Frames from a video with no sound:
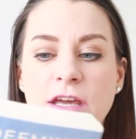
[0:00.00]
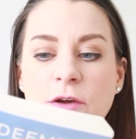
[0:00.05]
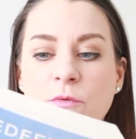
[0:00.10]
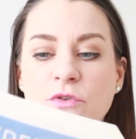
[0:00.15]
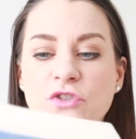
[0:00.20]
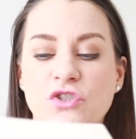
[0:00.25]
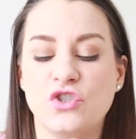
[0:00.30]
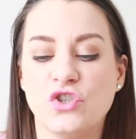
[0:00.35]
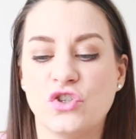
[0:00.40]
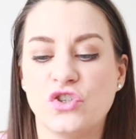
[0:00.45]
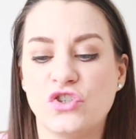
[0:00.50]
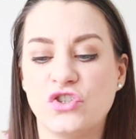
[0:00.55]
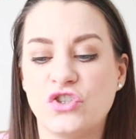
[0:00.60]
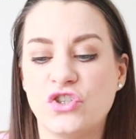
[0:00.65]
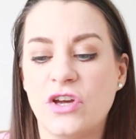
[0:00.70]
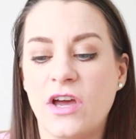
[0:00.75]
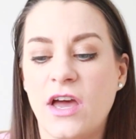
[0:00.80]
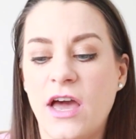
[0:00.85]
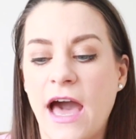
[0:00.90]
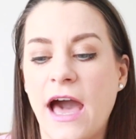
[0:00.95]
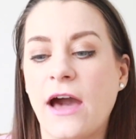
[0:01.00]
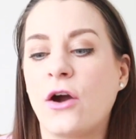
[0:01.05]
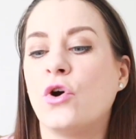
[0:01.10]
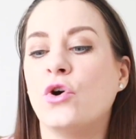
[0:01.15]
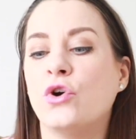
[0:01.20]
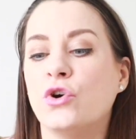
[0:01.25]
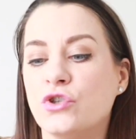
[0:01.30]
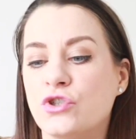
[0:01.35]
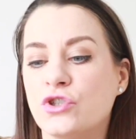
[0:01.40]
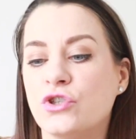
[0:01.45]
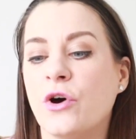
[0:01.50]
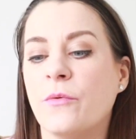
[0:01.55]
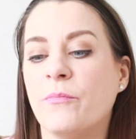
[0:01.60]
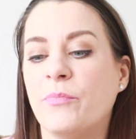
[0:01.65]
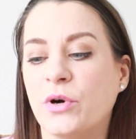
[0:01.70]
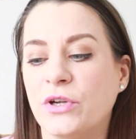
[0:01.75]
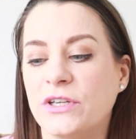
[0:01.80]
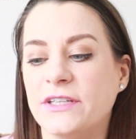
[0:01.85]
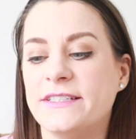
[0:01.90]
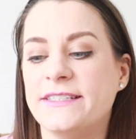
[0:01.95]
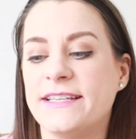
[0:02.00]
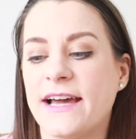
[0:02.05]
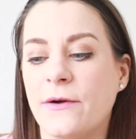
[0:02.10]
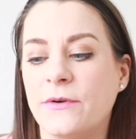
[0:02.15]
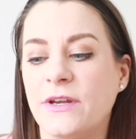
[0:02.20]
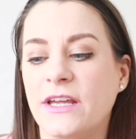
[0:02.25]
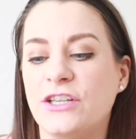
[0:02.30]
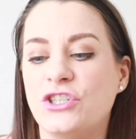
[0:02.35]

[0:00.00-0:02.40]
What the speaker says: It was just, I could not put it down.